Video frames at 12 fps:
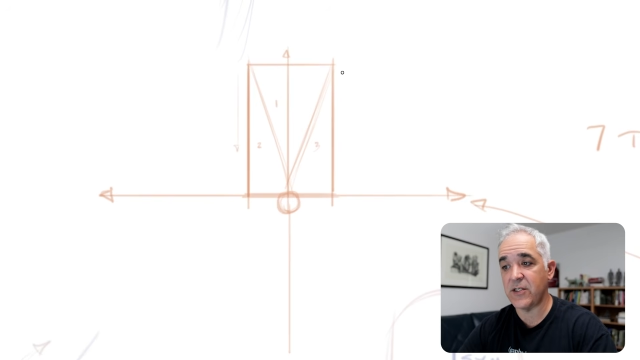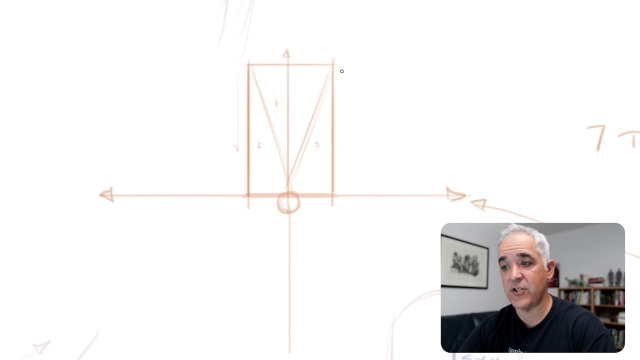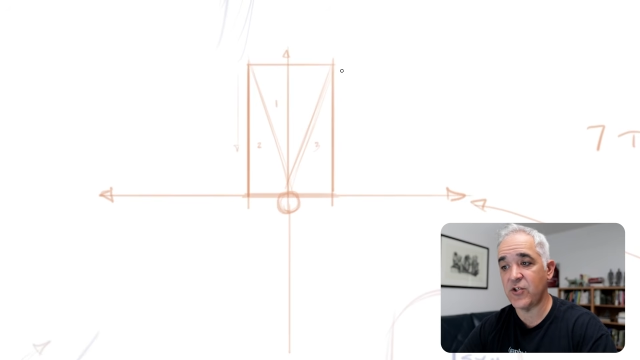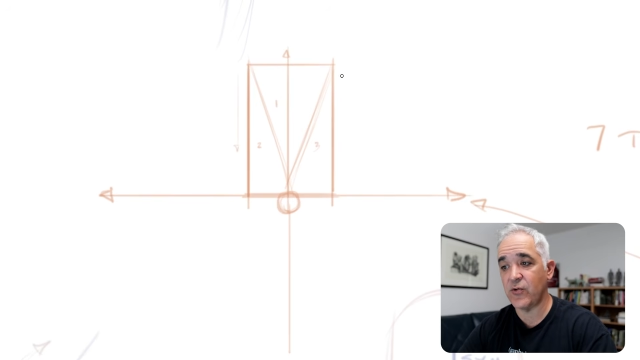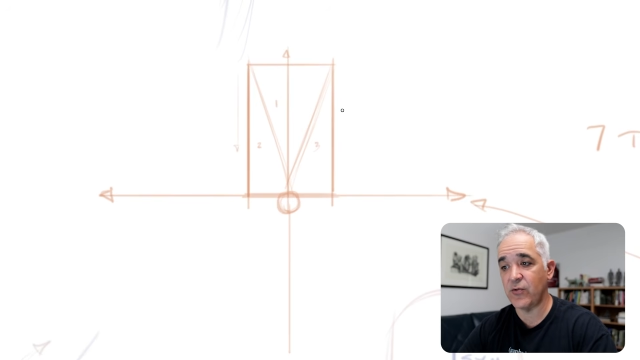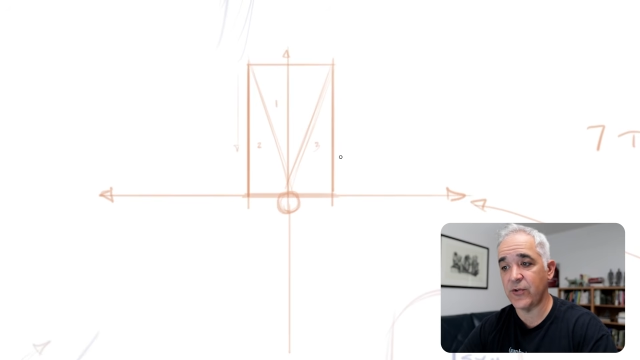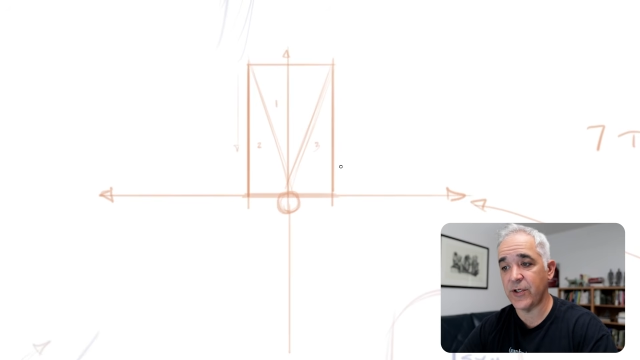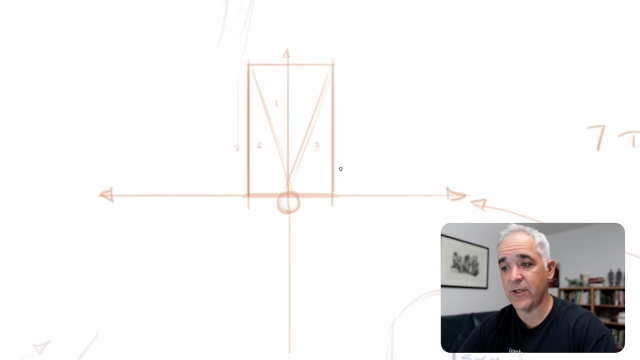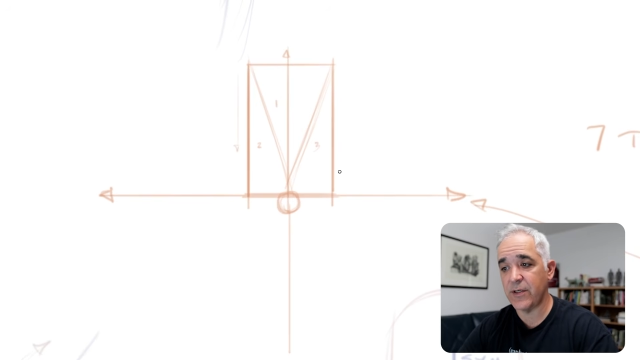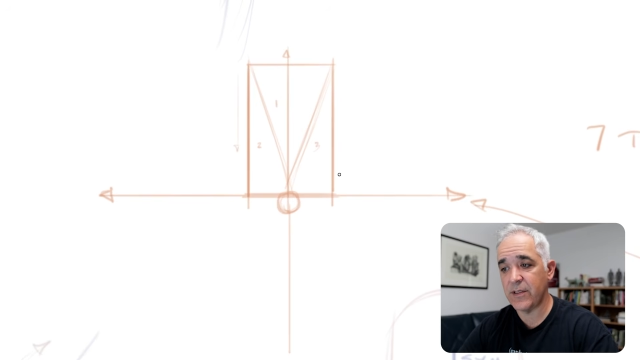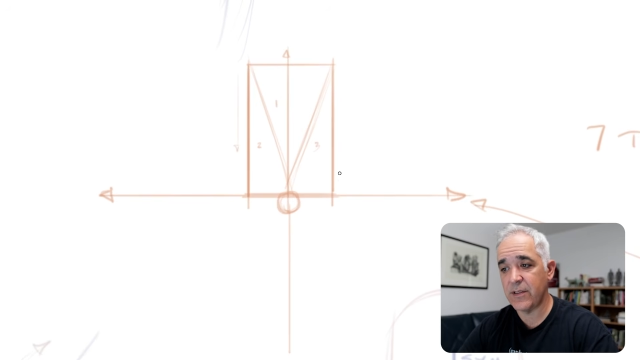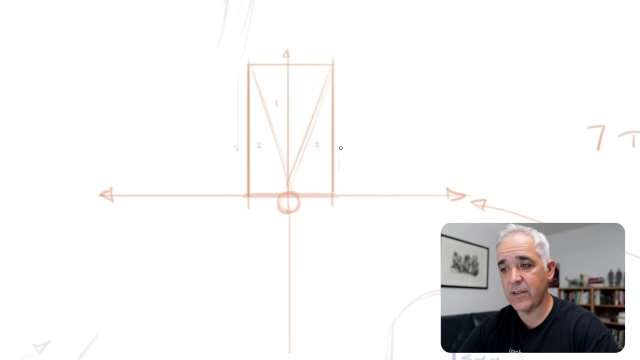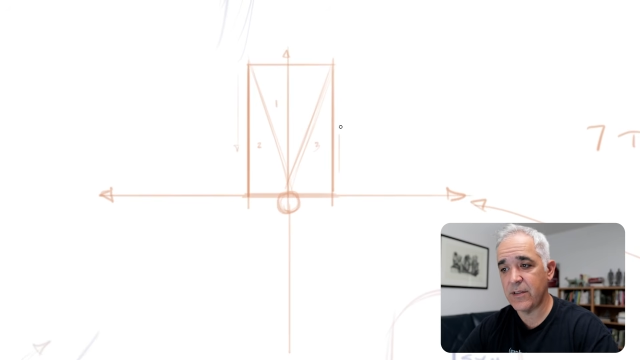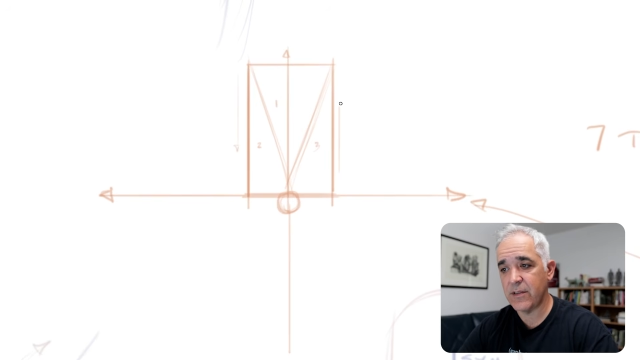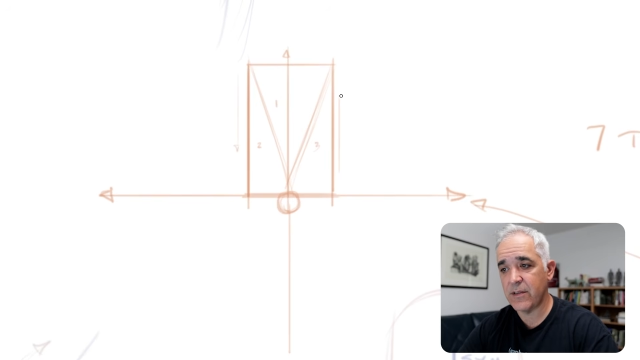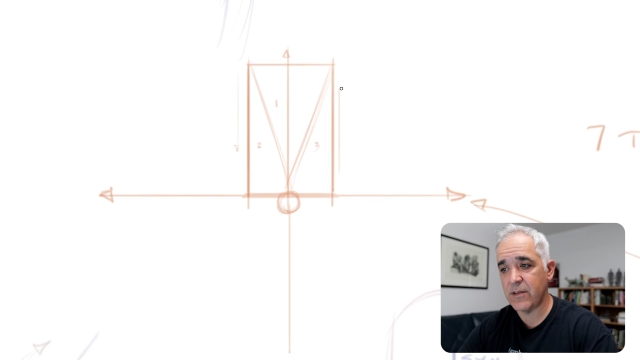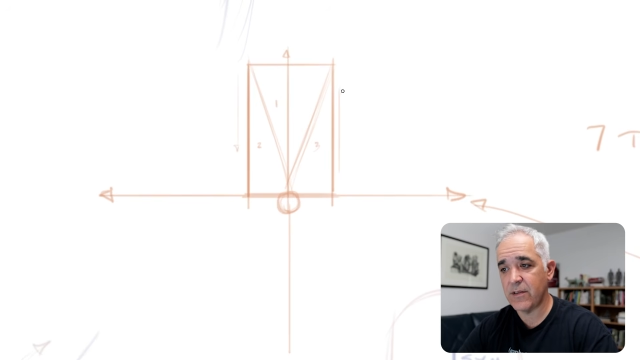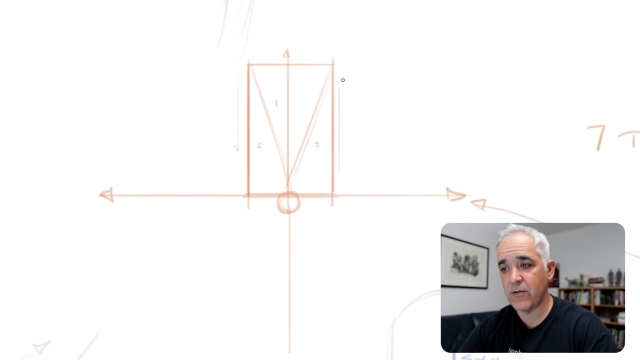a shoulder
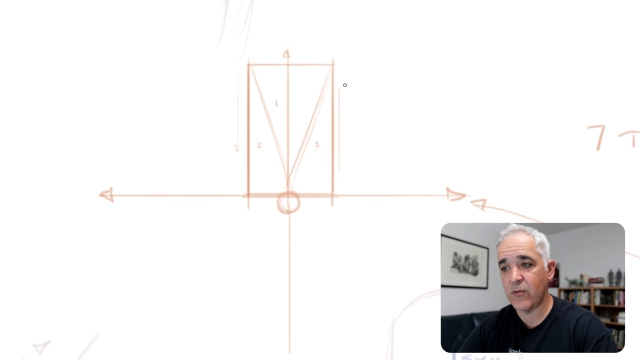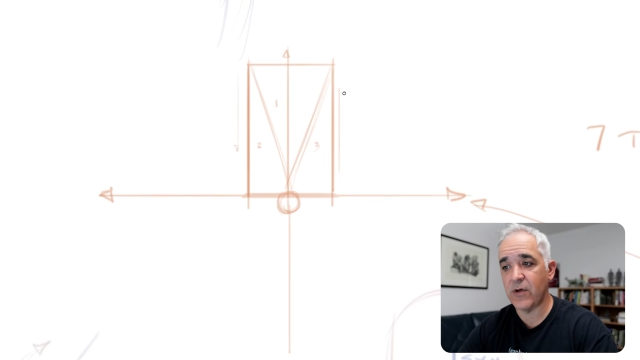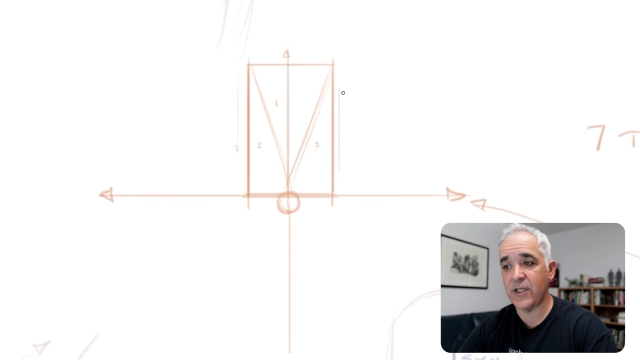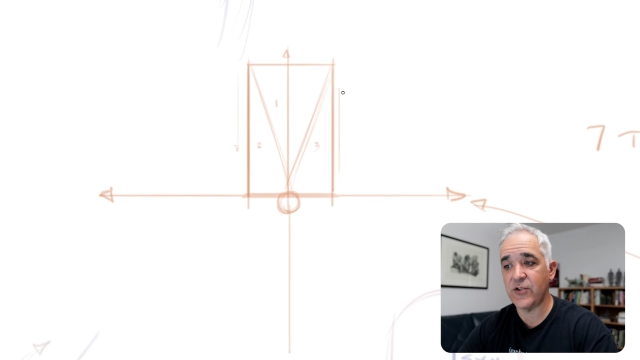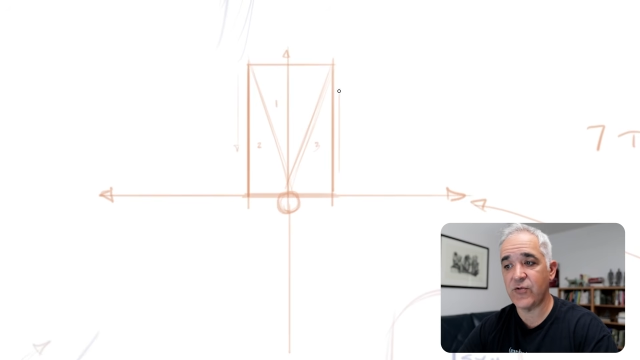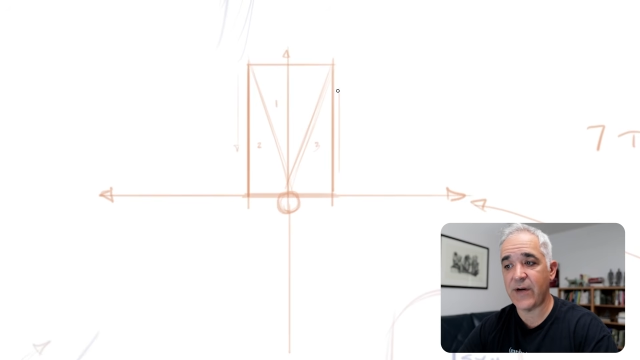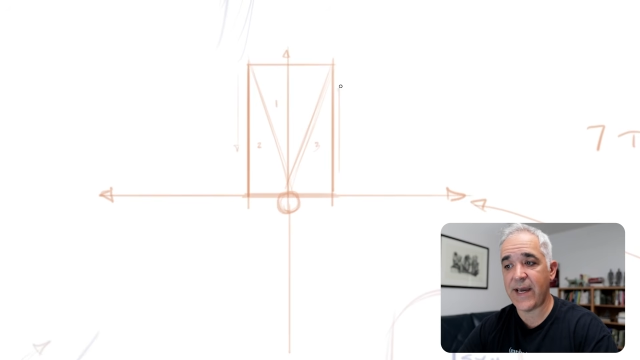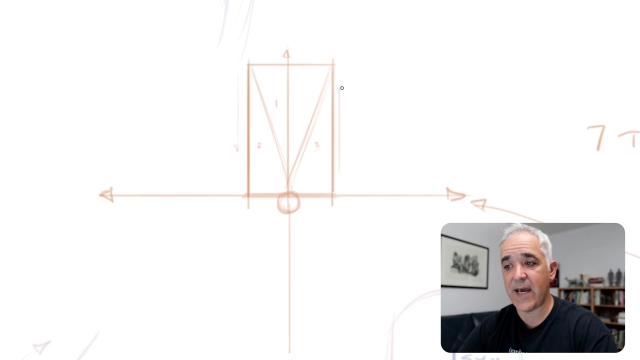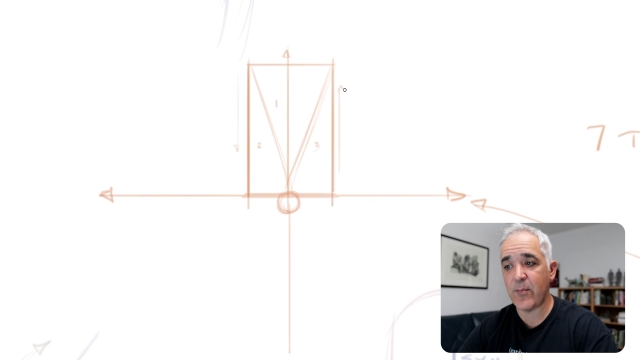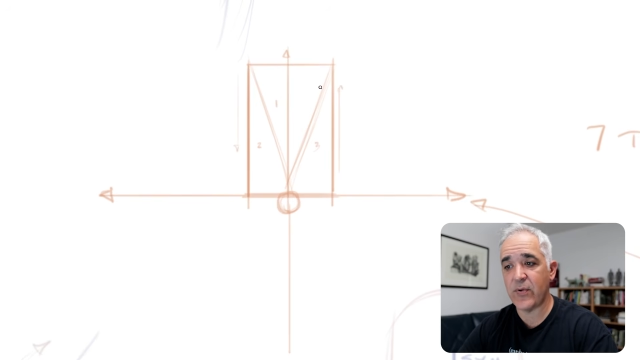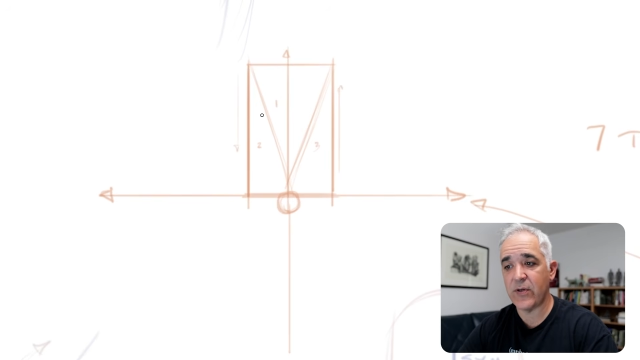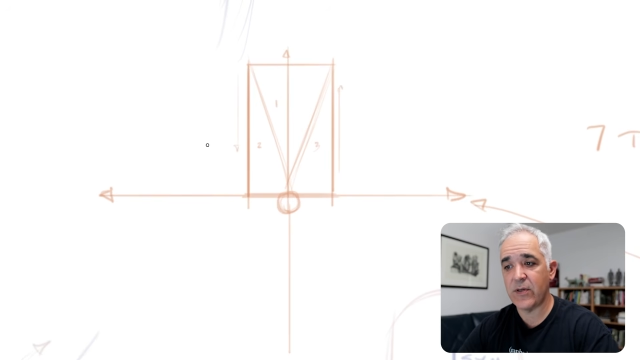or a trap,